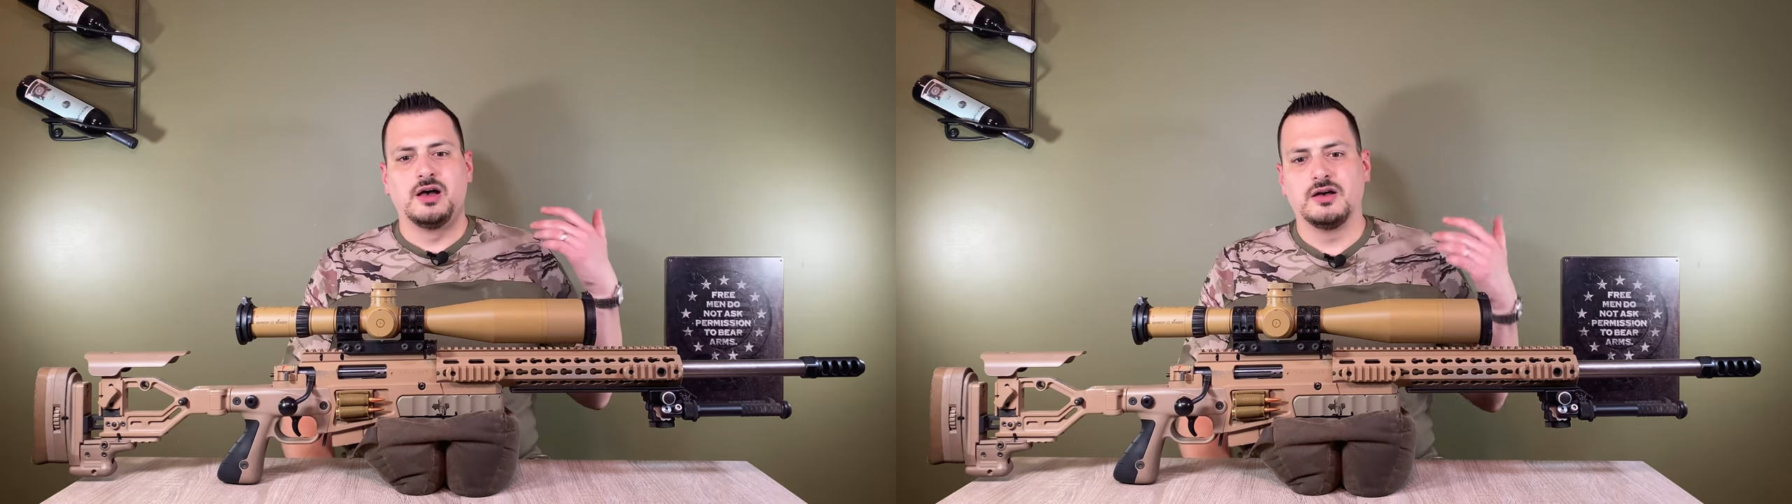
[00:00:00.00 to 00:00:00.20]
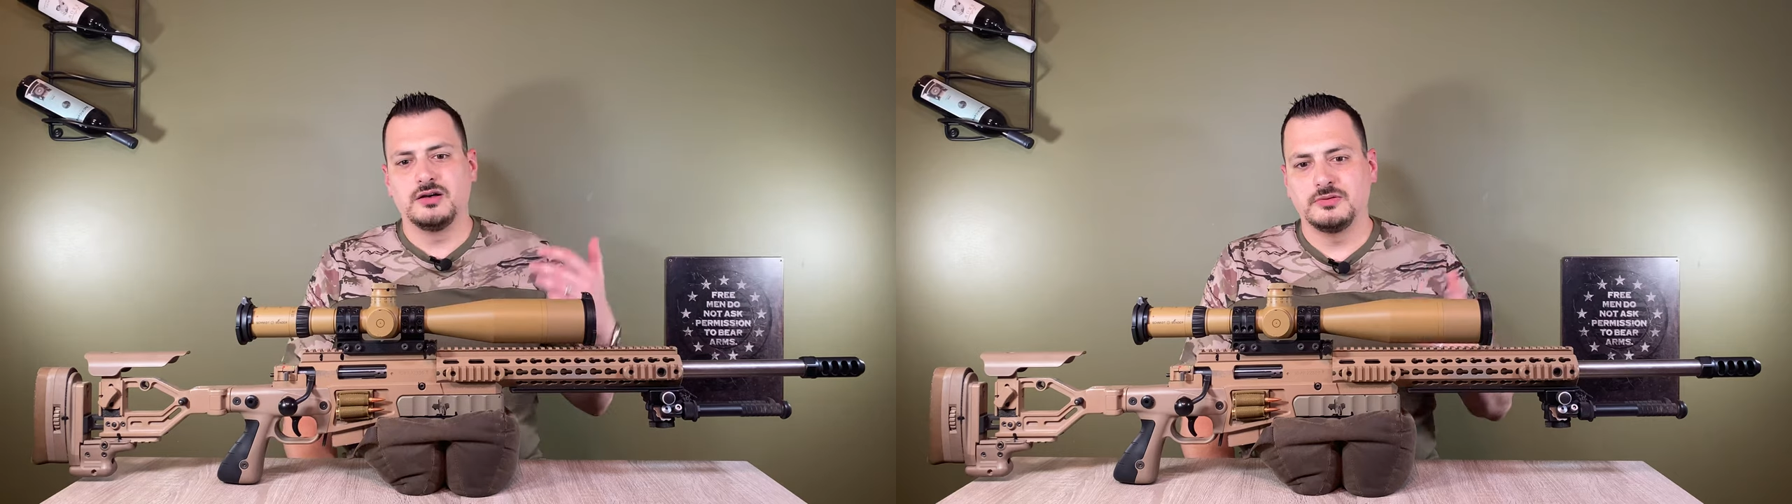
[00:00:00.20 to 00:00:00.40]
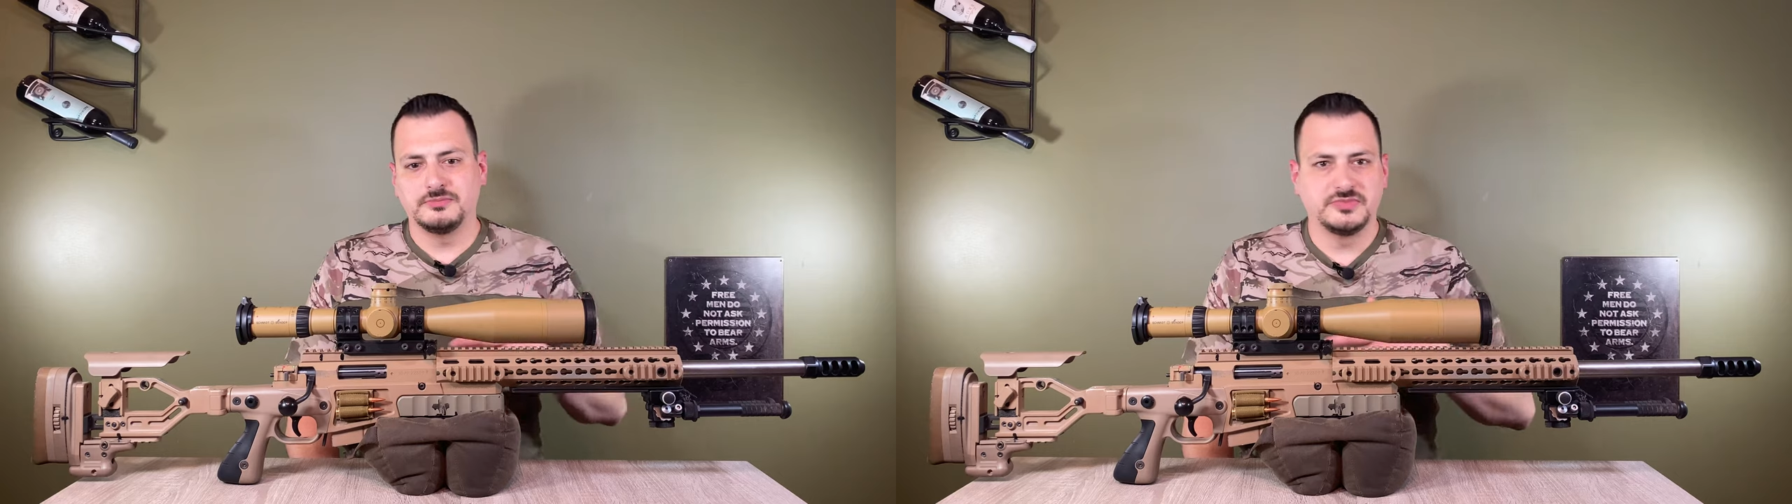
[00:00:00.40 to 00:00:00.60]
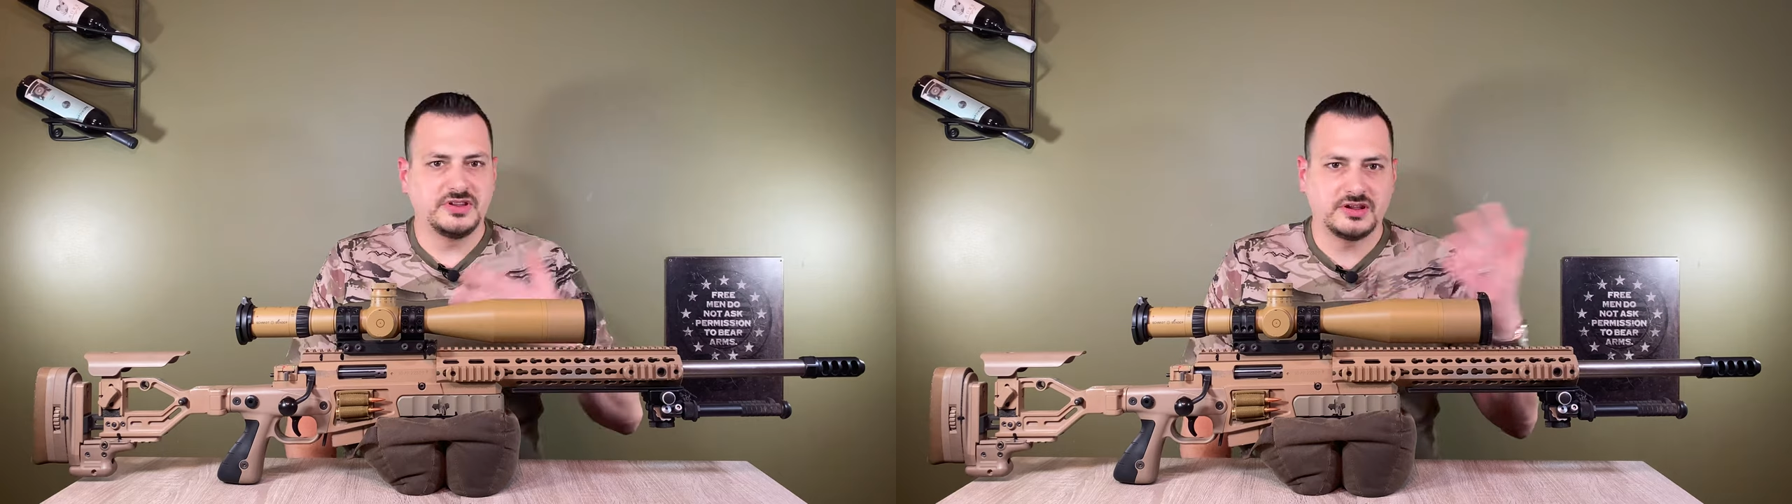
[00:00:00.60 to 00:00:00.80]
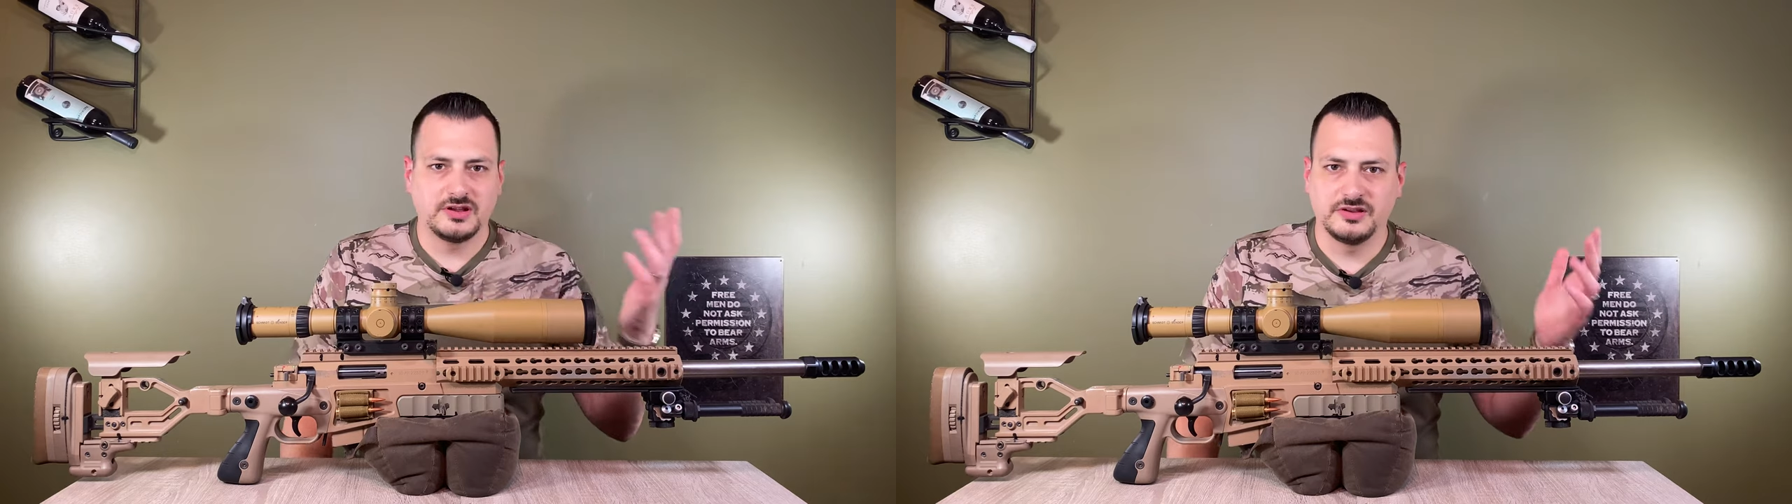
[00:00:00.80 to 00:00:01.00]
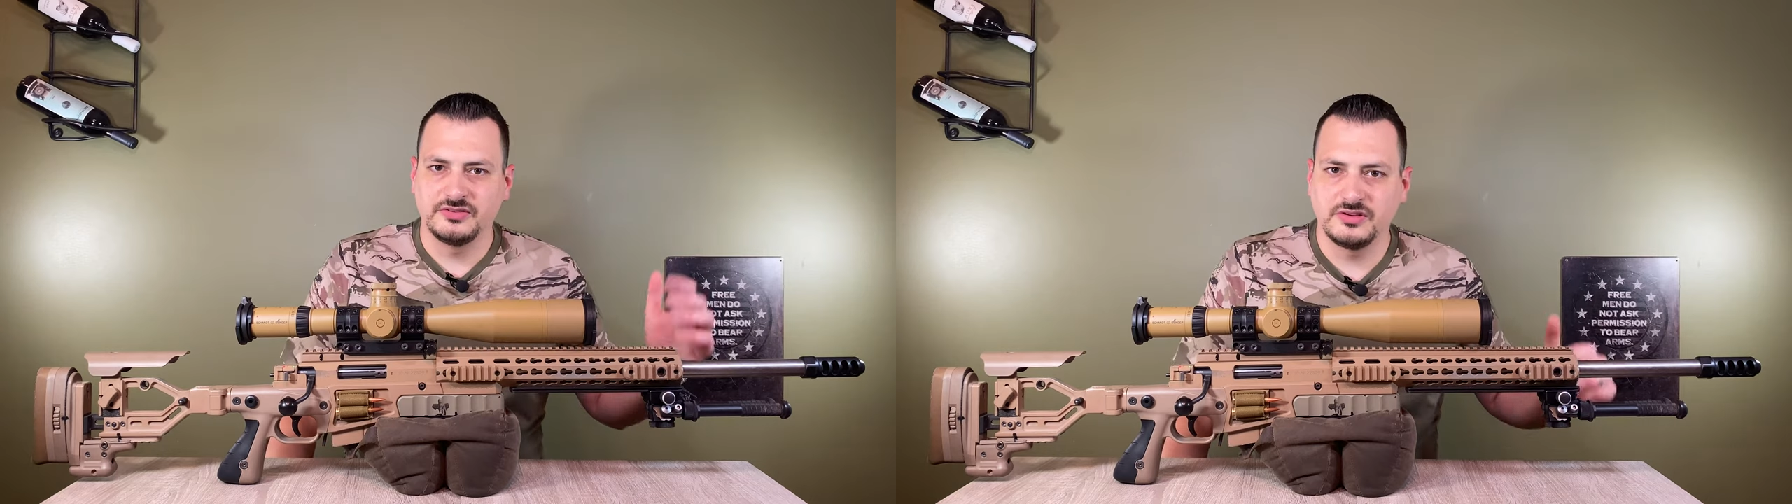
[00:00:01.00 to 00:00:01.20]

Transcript: um, Tikka,